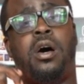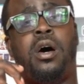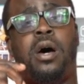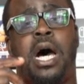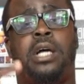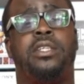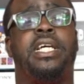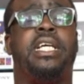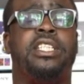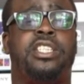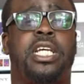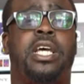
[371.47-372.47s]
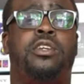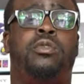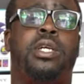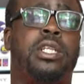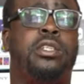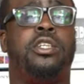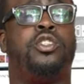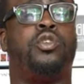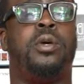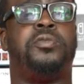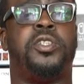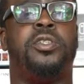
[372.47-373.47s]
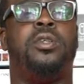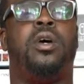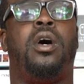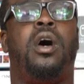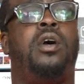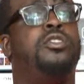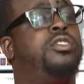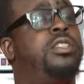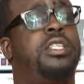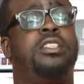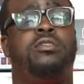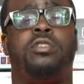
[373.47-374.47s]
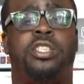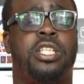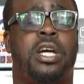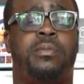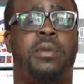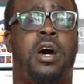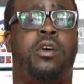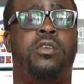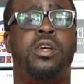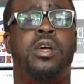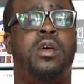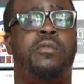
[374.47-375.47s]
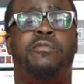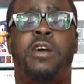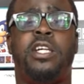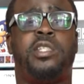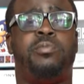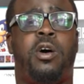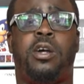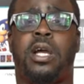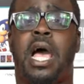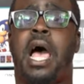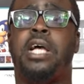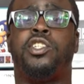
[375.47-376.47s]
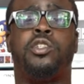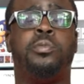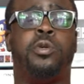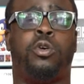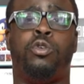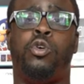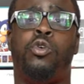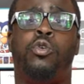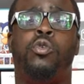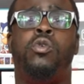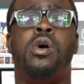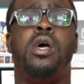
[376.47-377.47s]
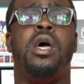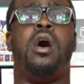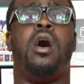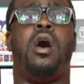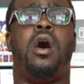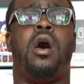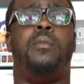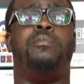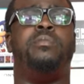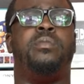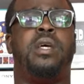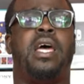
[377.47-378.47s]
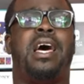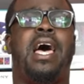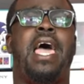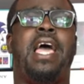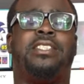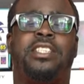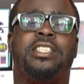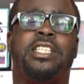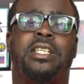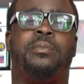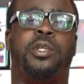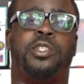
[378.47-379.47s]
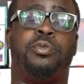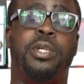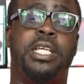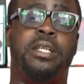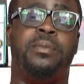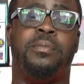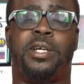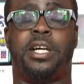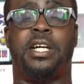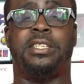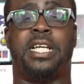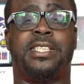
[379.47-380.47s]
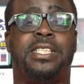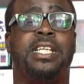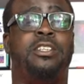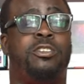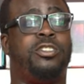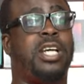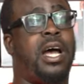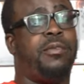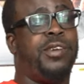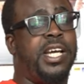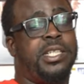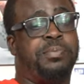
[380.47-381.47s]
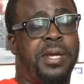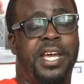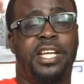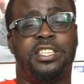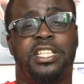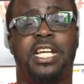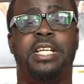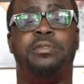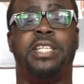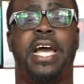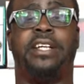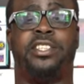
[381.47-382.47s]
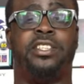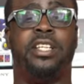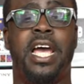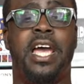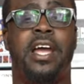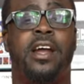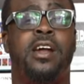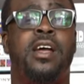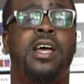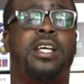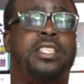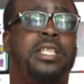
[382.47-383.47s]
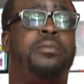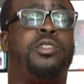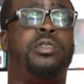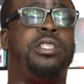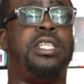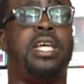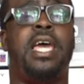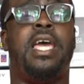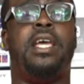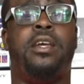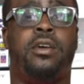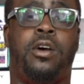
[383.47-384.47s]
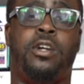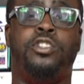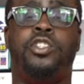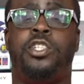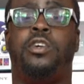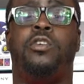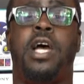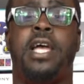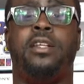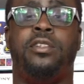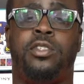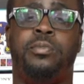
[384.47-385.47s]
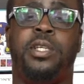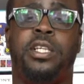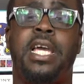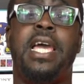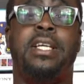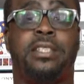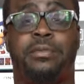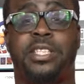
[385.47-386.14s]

Uh, I'll link his channel in the description. Uh, you you can check him out. Very smart guy, super cool. Um, I actually sent him a tweet because I seen on John Riggs' page that he was actually there. Sent him a tweet saying, "Hey, are you still at too many games?"